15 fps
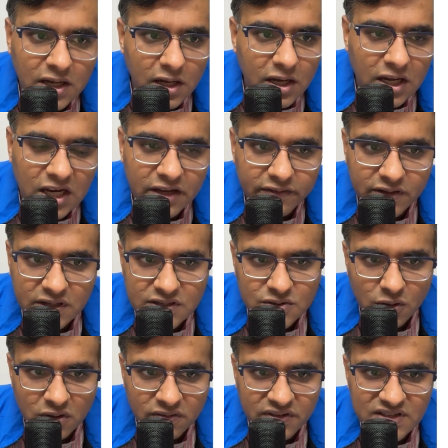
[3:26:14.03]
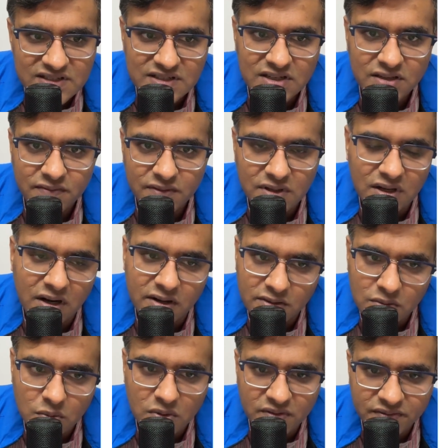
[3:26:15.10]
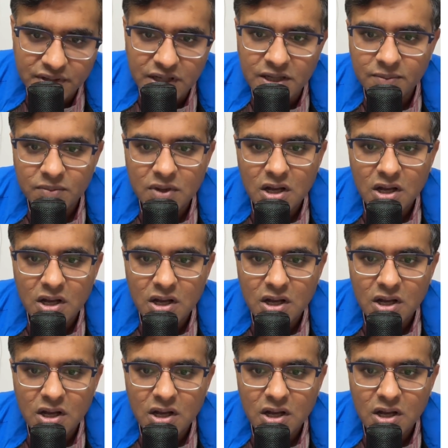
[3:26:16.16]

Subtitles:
11 is always seen with the under root of 3.